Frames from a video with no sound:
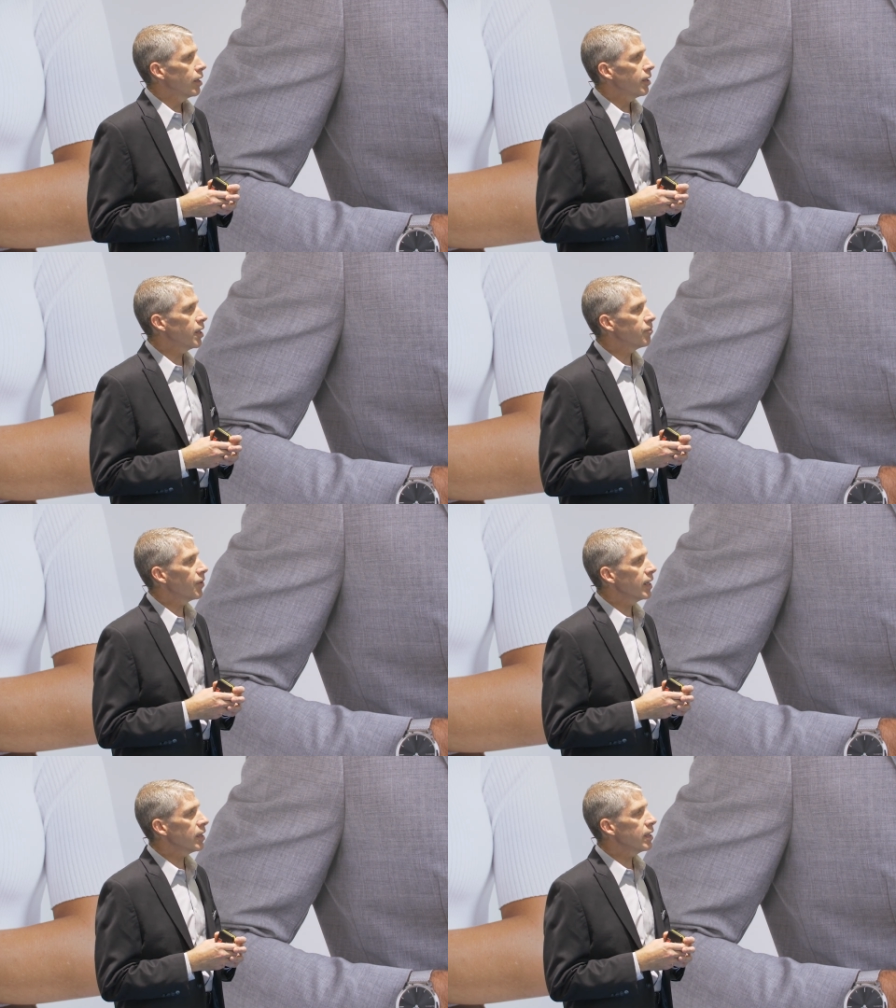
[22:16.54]
And then
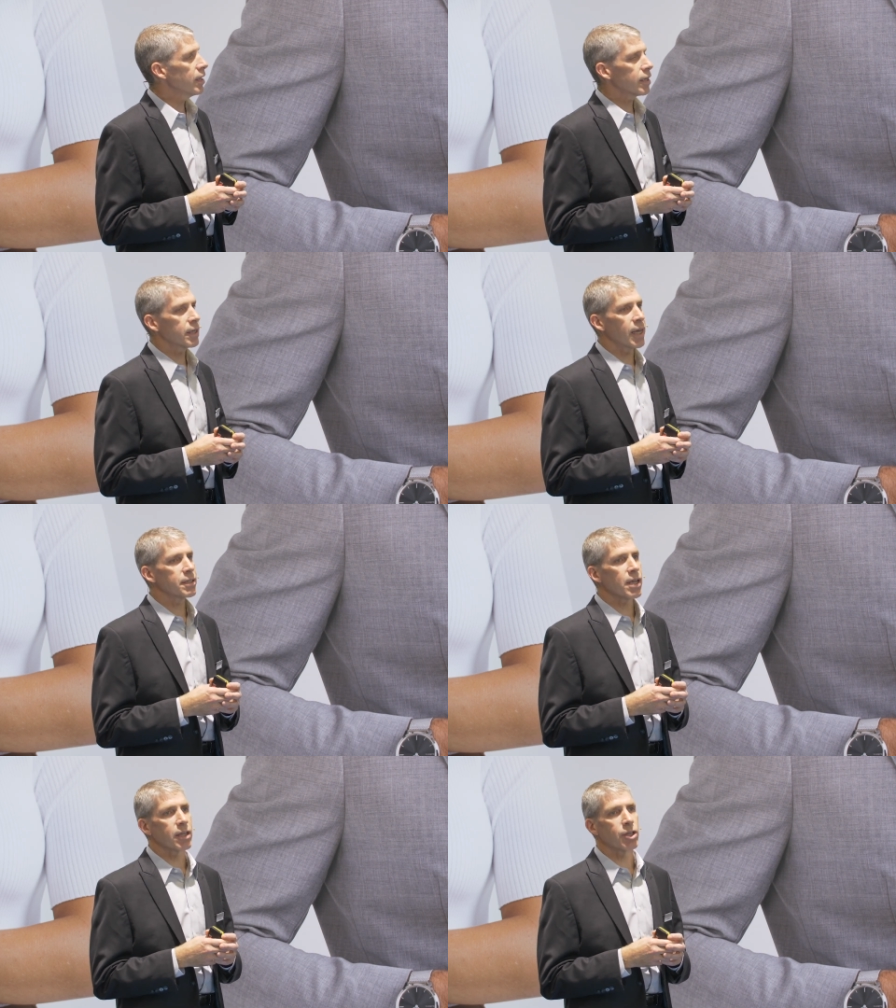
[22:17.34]
finally, uh,
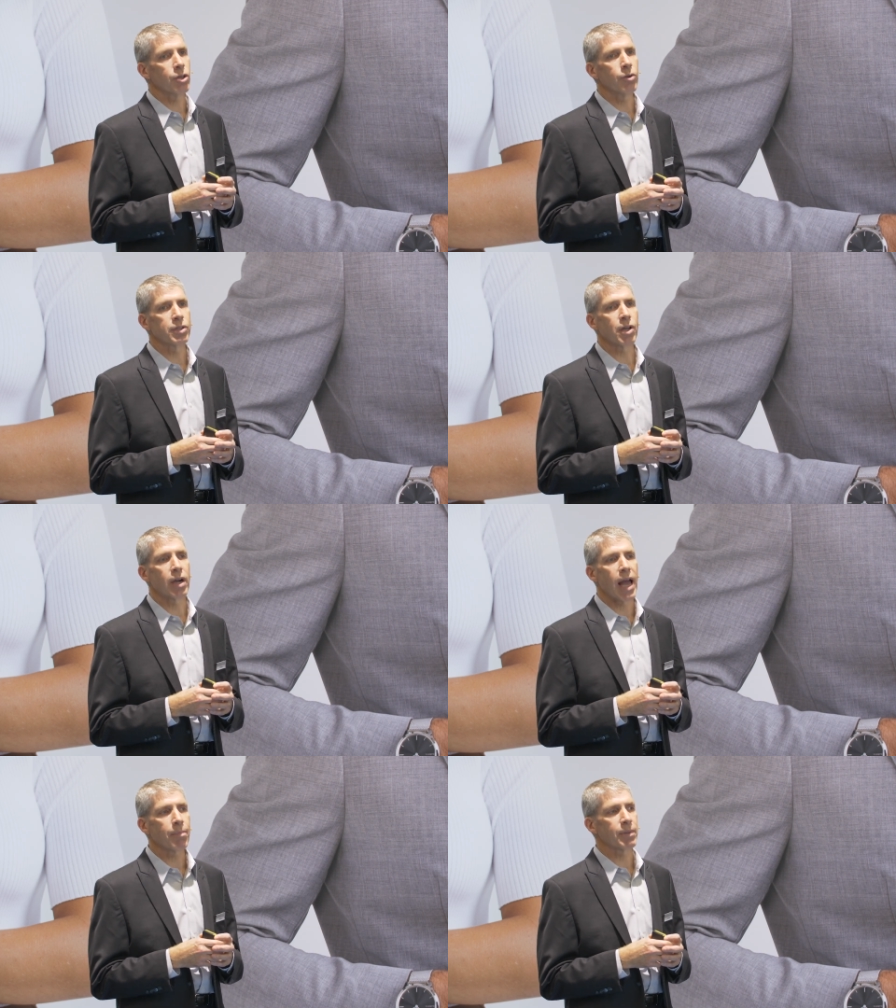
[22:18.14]
Connect I Q is our
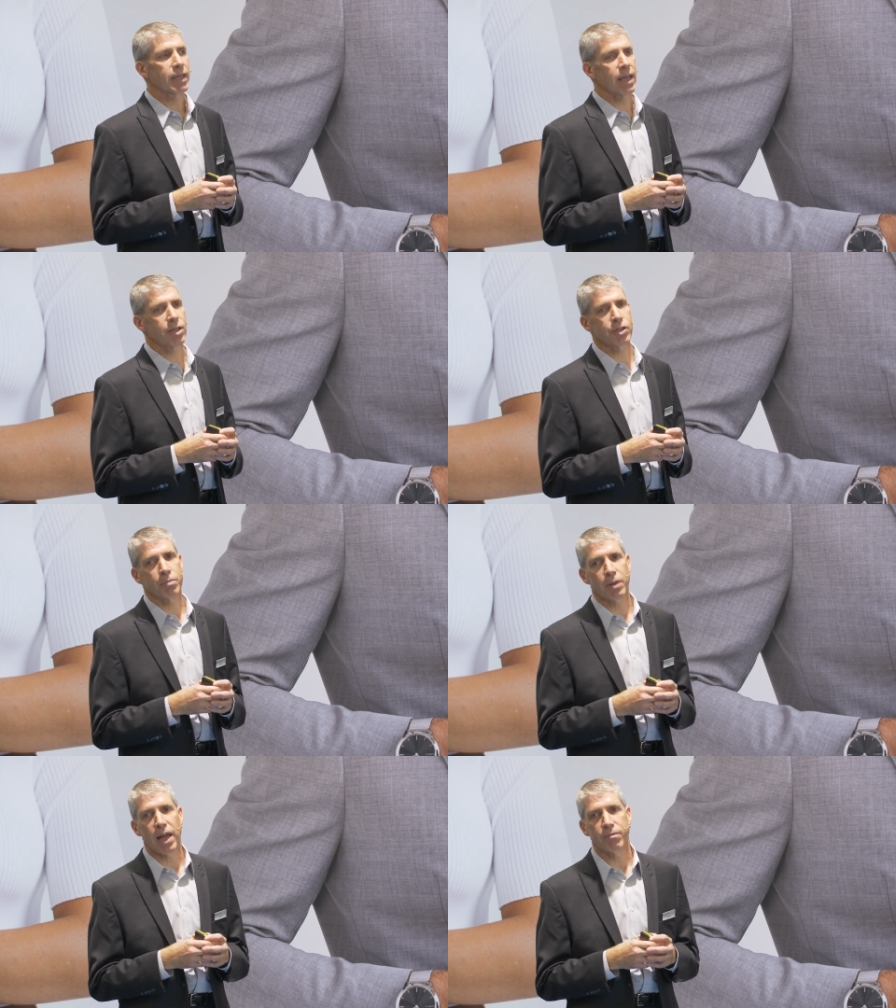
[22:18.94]

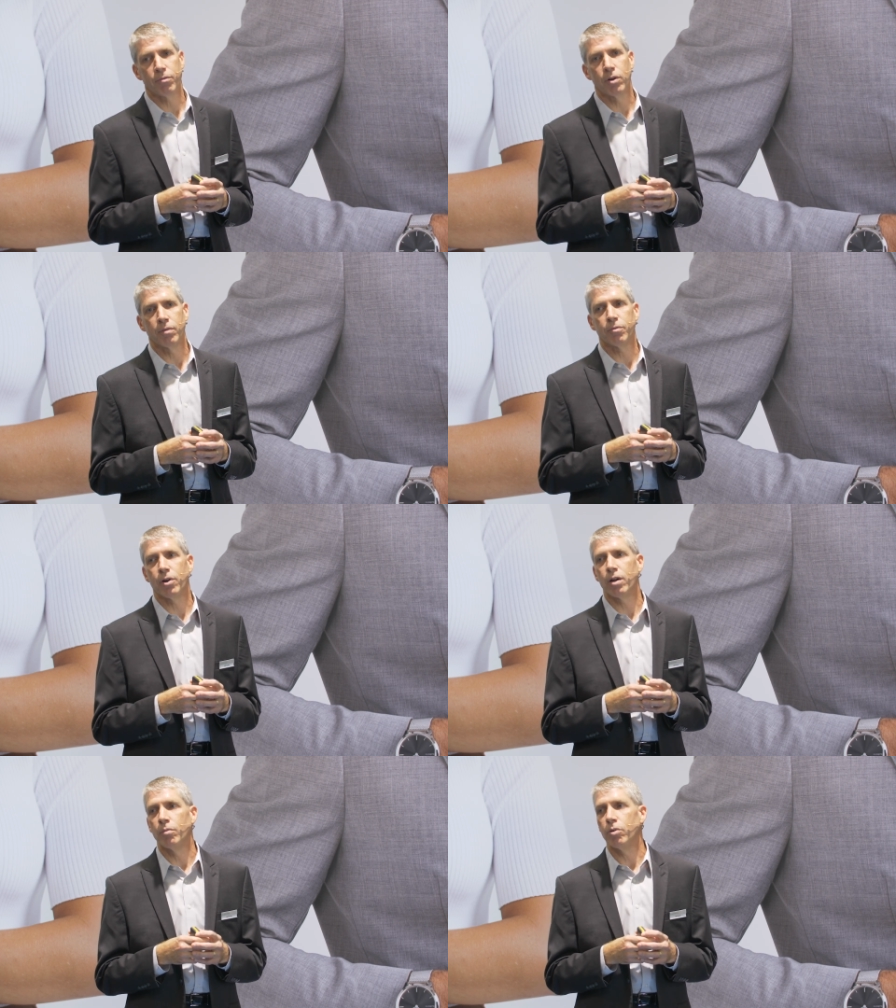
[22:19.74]
application platform for
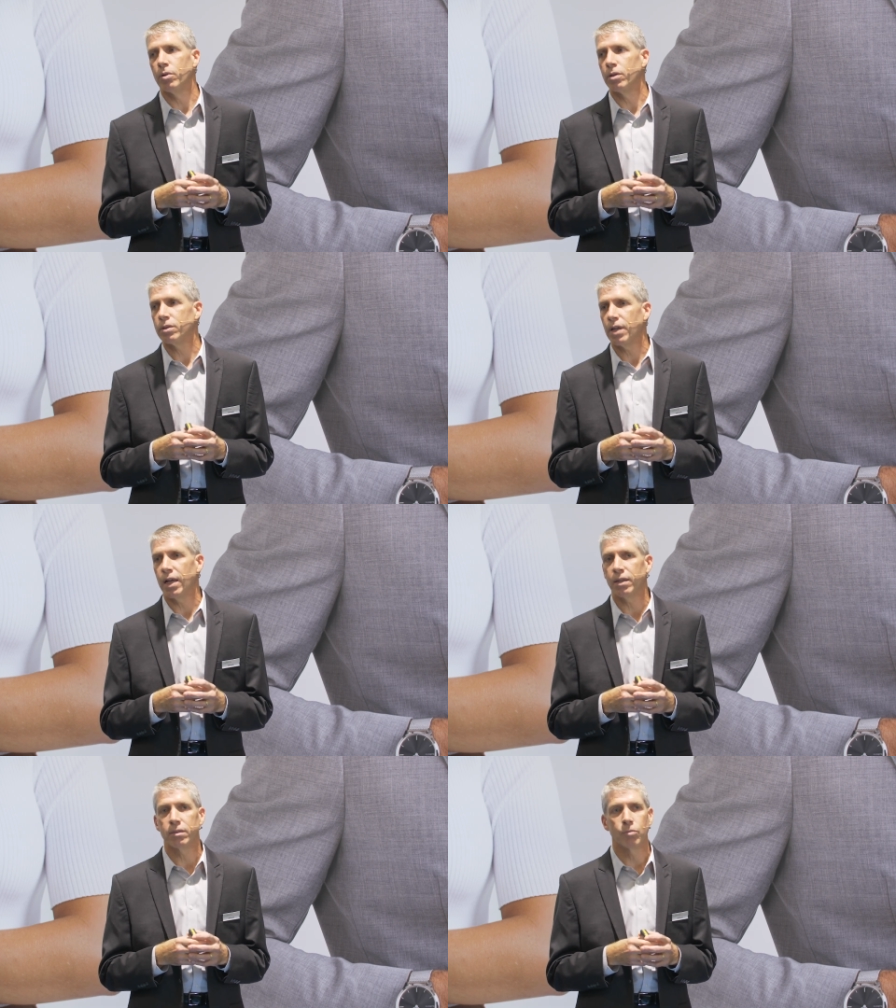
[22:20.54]
our mobile
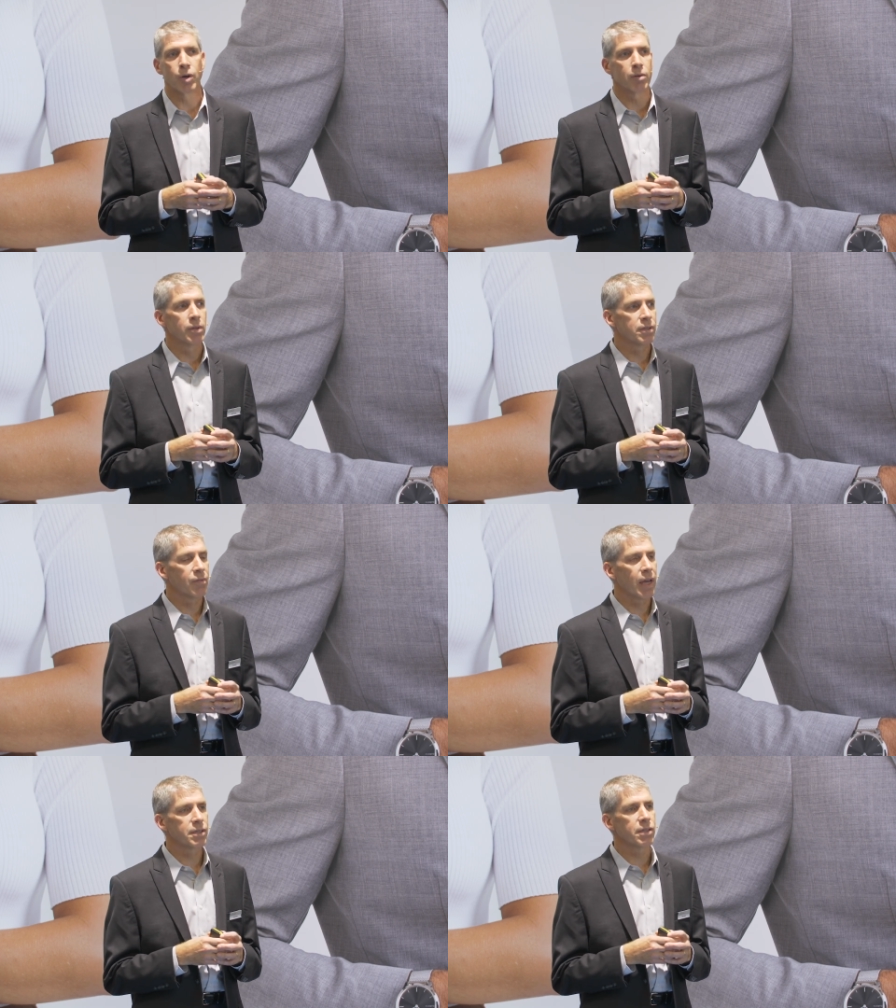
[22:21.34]
uh, wearable
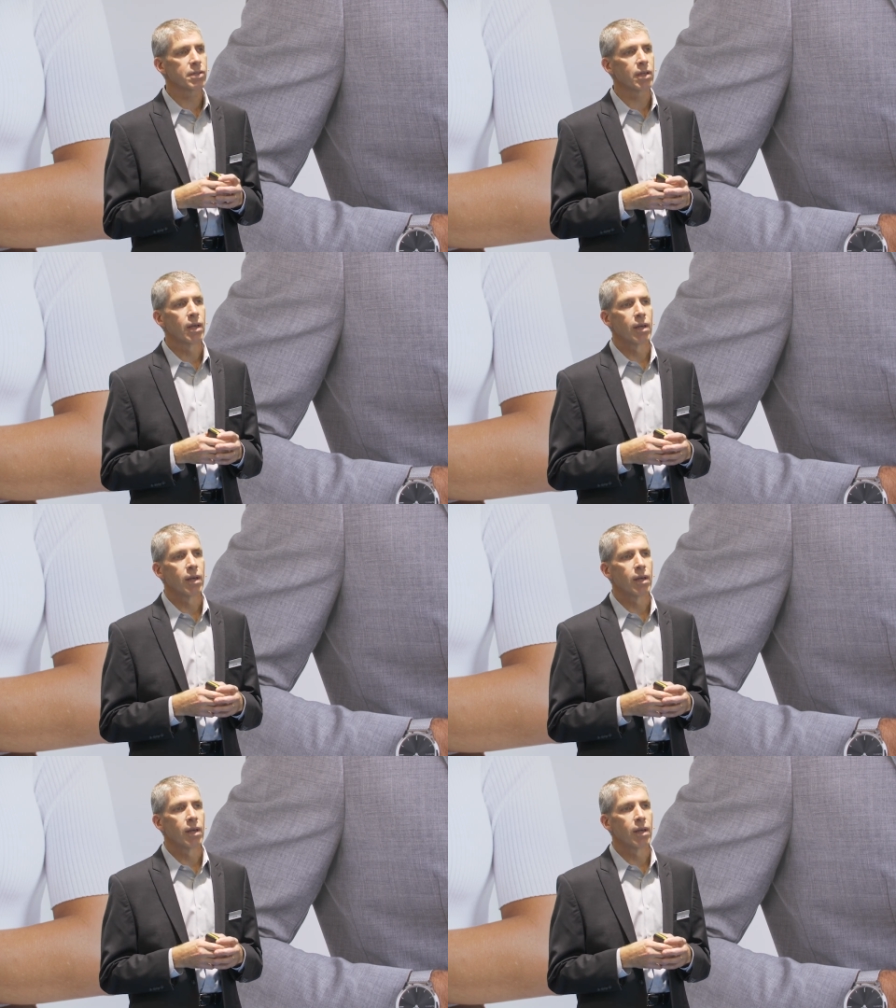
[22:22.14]
devices.